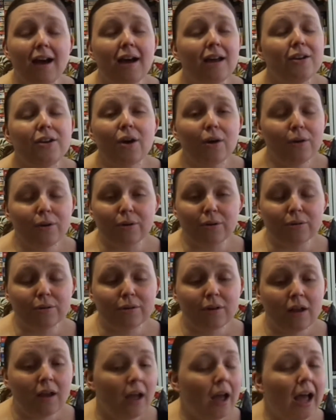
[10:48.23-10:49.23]
No,
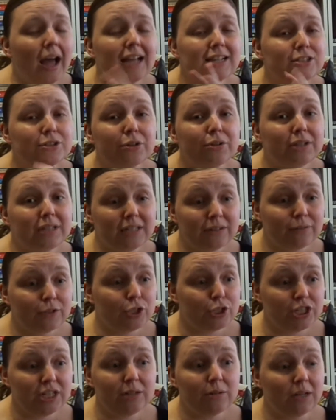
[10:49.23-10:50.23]
I don't give a
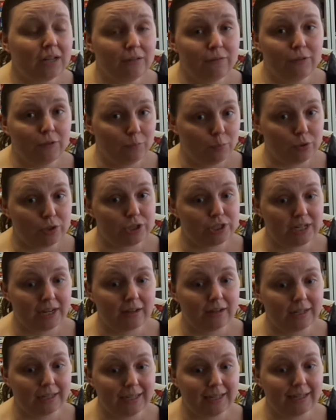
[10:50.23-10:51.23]
shit if you pushed
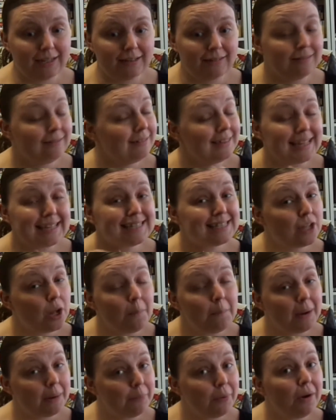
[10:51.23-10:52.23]
out a kid. That's
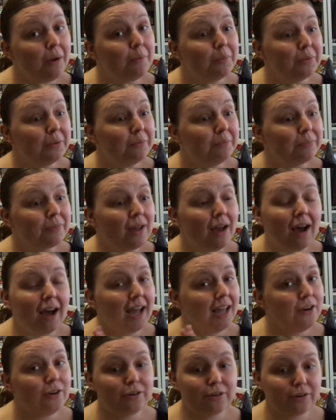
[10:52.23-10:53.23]
not my problem.
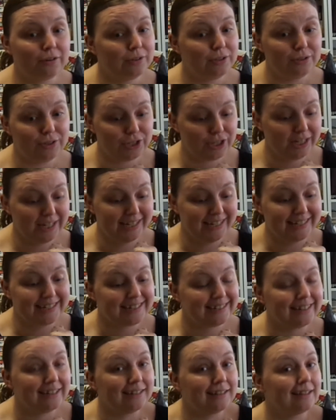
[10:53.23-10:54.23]
I don't owe you shit.
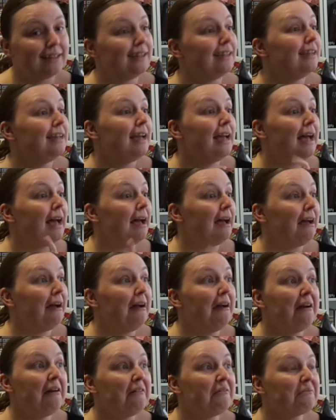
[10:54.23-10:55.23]

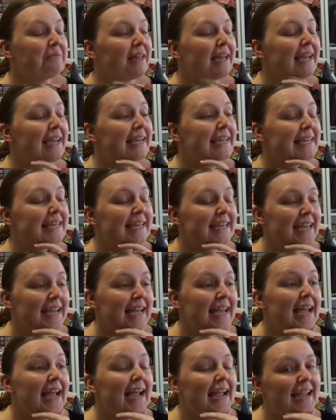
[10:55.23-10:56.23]

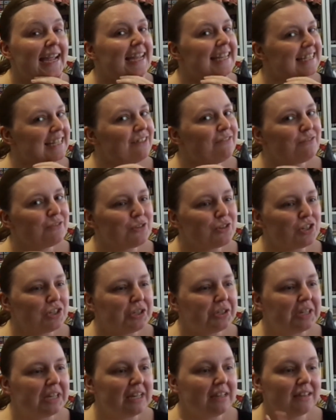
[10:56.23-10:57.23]
And
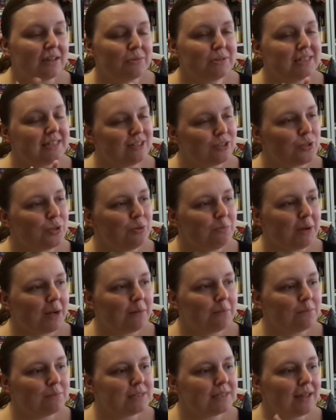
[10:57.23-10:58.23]
unfortunately, there was these two
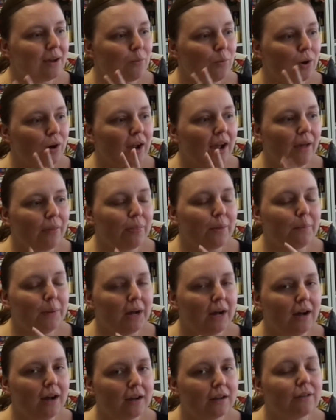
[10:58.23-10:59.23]
mums that were at the
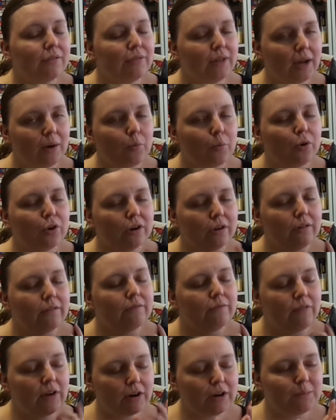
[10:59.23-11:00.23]
park that were
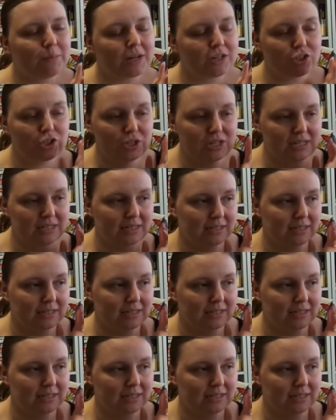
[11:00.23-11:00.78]
very much these